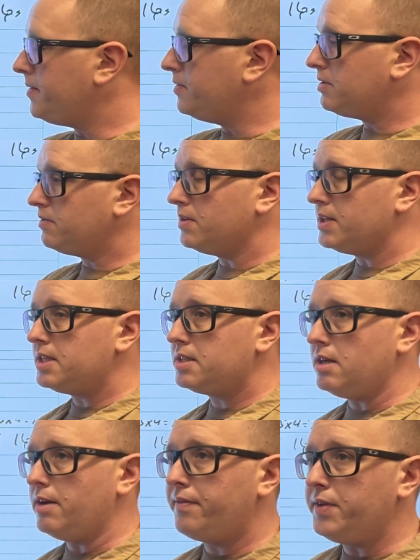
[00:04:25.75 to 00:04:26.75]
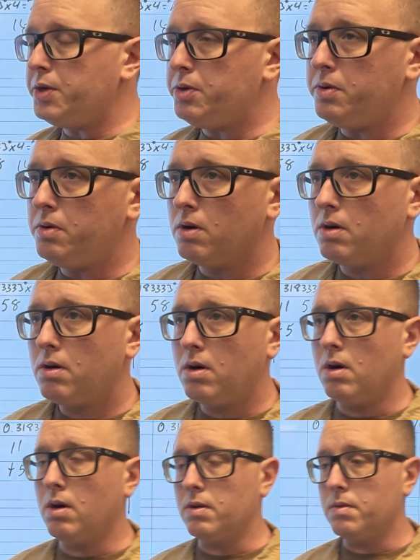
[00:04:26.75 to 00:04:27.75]
savings for this if you
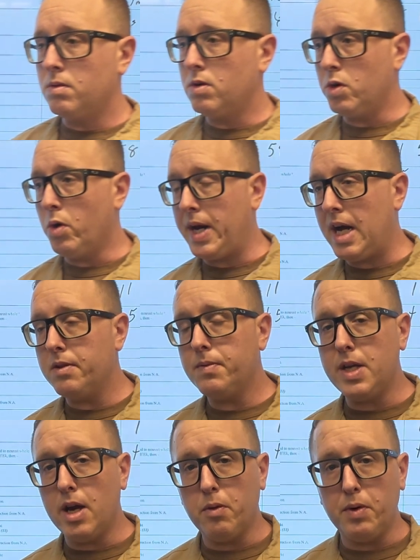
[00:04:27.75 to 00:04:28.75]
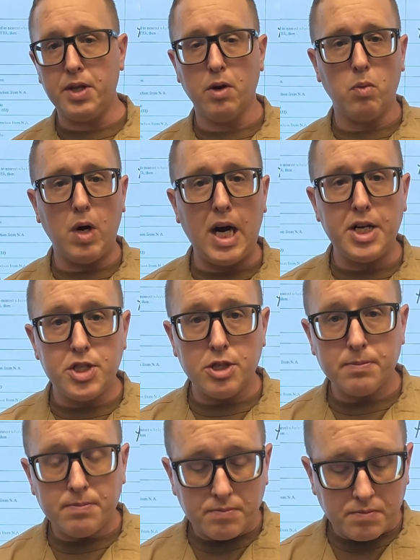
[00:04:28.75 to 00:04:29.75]
are going out there with your
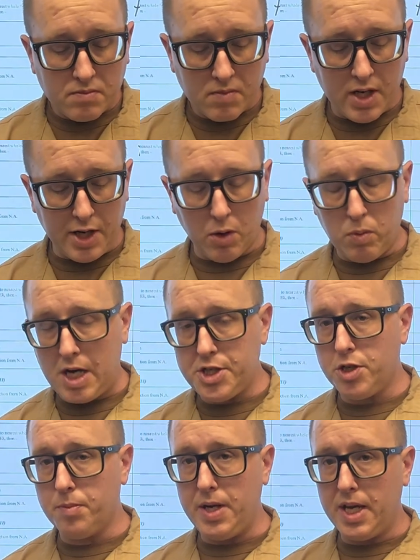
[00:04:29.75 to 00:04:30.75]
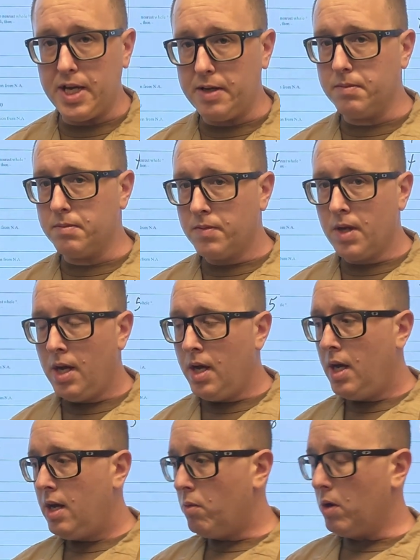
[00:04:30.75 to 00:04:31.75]
watch, and your watch should be in
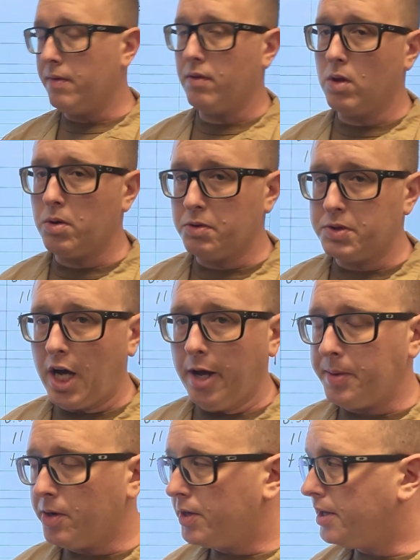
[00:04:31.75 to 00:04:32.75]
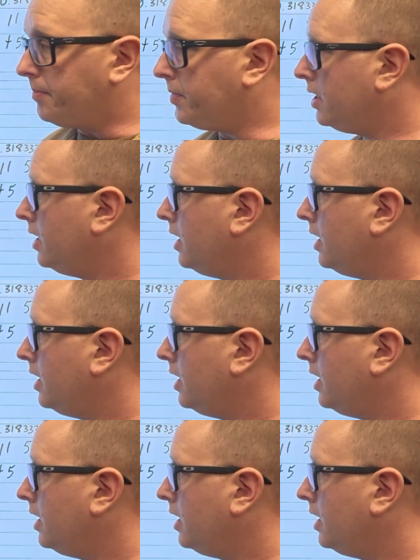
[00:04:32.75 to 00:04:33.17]
whatever local time you're in.